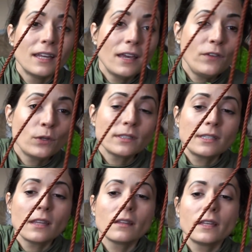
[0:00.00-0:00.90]
if you can
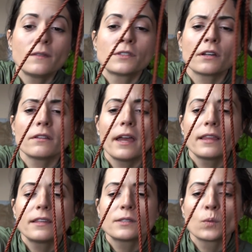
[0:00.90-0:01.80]
see the leaves, they're like
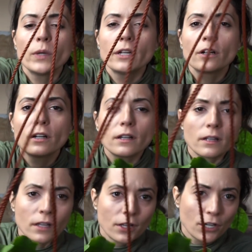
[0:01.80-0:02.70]
this weird
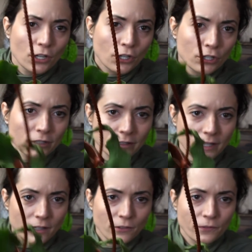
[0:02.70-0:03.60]

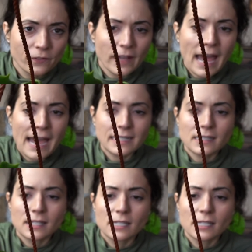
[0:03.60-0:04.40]
curly flat,